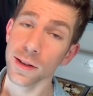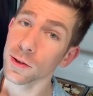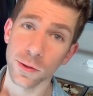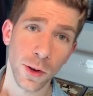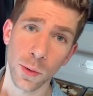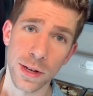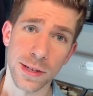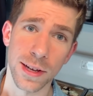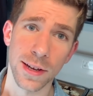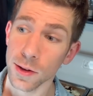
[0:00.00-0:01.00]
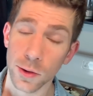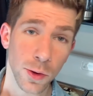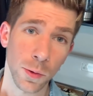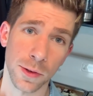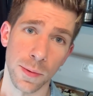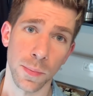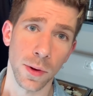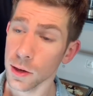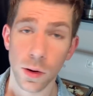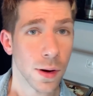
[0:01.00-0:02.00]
So easy, so simple.